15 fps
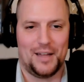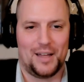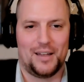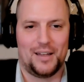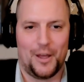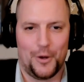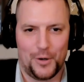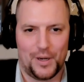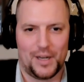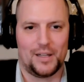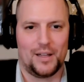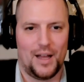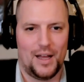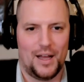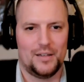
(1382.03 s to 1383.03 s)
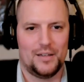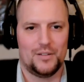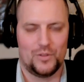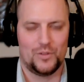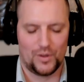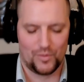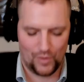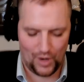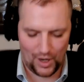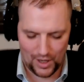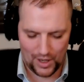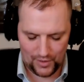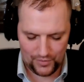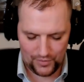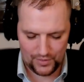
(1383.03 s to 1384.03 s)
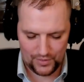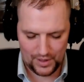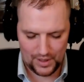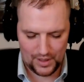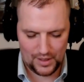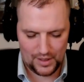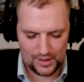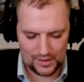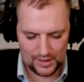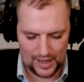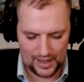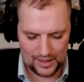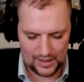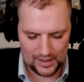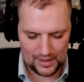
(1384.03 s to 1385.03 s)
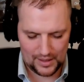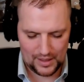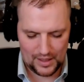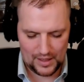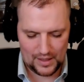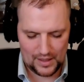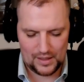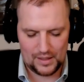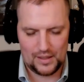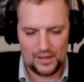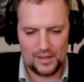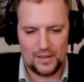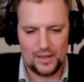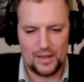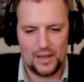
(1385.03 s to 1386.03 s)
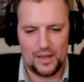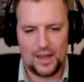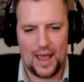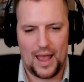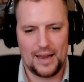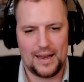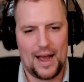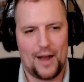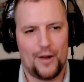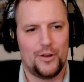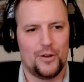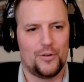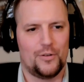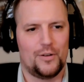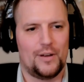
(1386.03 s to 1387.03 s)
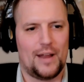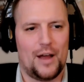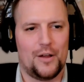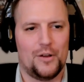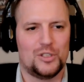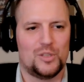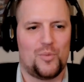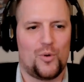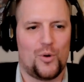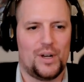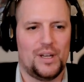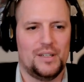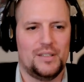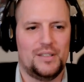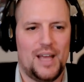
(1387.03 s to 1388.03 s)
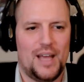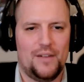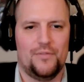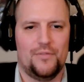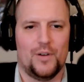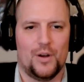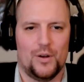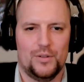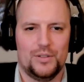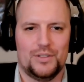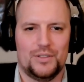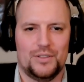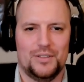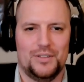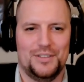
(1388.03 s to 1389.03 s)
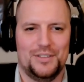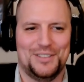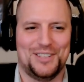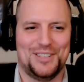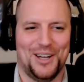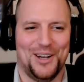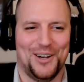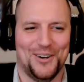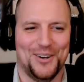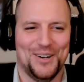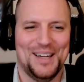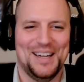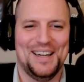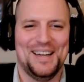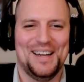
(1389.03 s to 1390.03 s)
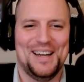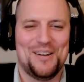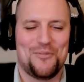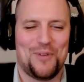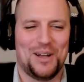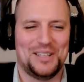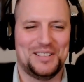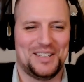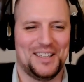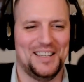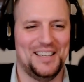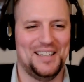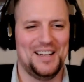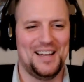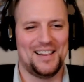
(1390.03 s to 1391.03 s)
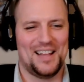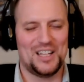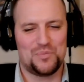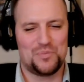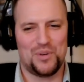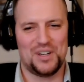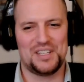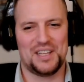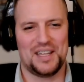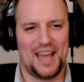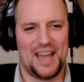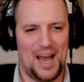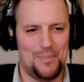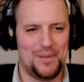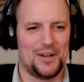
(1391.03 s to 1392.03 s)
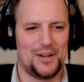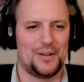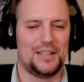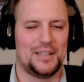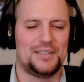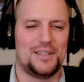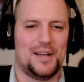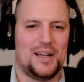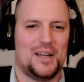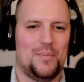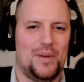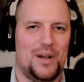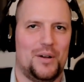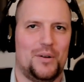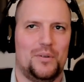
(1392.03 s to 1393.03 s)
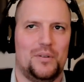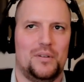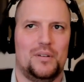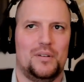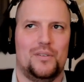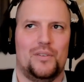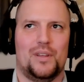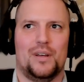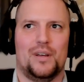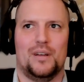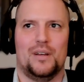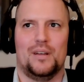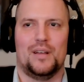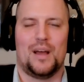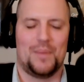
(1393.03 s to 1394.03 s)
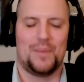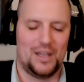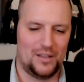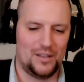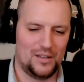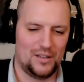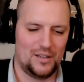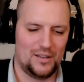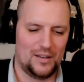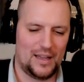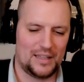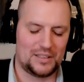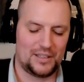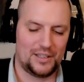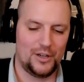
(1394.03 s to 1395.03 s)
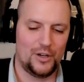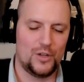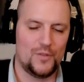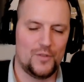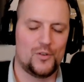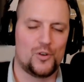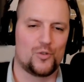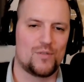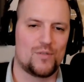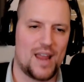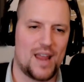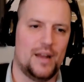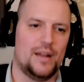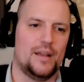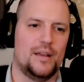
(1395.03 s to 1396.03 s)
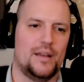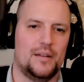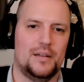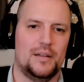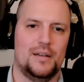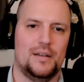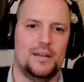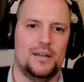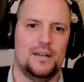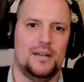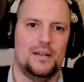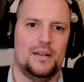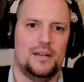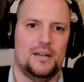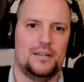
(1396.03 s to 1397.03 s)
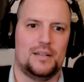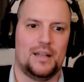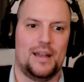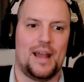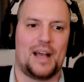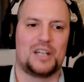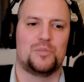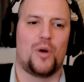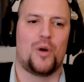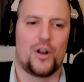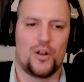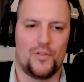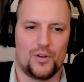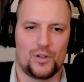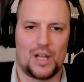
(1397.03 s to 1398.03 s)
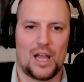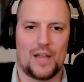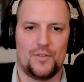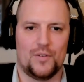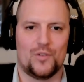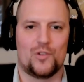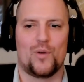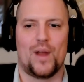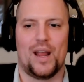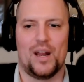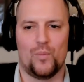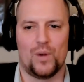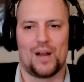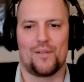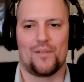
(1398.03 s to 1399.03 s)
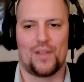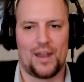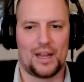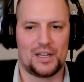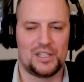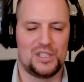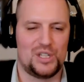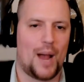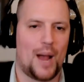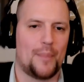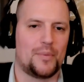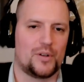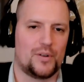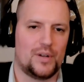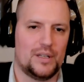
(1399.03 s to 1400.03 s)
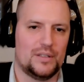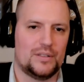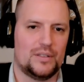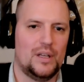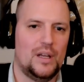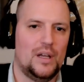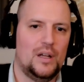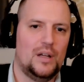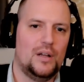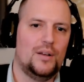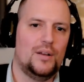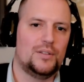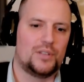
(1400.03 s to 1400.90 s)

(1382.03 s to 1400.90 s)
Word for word: Not not earning a lot, doing yeah. rough. Yeah. Like and now you're now you're supporting tech folks. Yeah. So what's the let's bridge the gap here. Yeah. Let's talk about the I mean, it's clear you've created the next part of your life. You created whatever that next chapter is. Yeah.